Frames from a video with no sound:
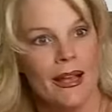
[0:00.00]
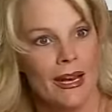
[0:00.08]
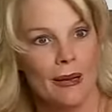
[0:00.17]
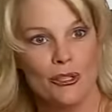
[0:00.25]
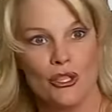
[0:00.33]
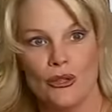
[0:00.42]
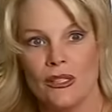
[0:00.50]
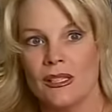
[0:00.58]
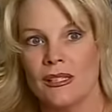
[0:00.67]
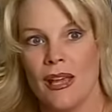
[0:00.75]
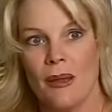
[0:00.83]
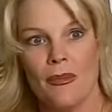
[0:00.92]
and I'm sure
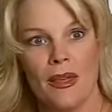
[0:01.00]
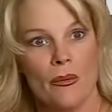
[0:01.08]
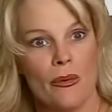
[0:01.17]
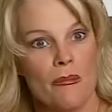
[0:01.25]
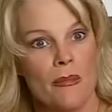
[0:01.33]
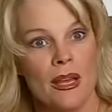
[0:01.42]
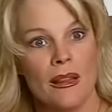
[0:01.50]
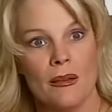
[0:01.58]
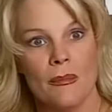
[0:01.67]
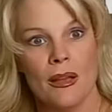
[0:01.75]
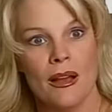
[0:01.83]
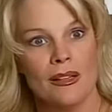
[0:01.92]
it's the same thing with
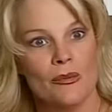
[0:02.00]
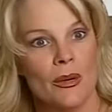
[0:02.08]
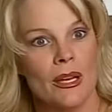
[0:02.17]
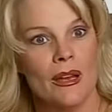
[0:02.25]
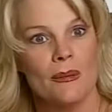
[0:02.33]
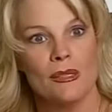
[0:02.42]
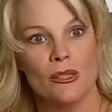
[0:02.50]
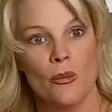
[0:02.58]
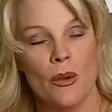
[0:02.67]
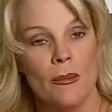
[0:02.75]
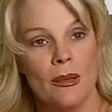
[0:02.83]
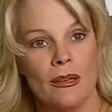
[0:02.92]
Mila, because when it comes
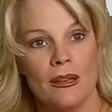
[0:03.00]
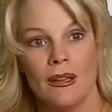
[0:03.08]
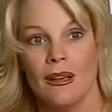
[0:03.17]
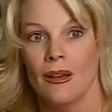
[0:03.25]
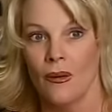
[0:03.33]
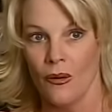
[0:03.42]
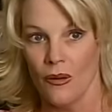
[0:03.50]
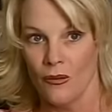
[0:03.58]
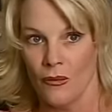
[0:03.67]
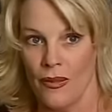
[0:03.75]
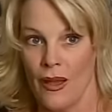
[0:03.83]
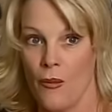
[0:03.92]
to women,
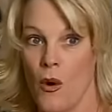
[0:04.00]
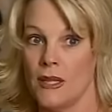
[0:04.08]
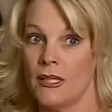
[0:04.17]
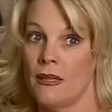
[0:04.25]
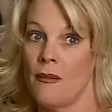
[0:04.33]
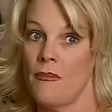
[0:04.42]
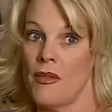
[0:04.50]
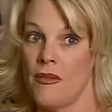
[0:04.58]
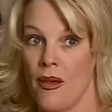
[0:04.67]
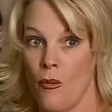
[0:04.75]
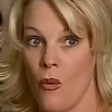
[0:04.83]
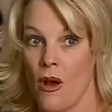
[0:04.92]
when they want
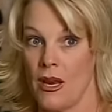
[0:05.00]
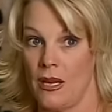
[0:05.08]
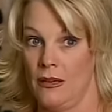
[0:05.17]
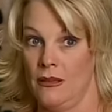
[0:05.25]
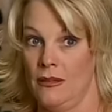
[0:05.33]
something, they want it.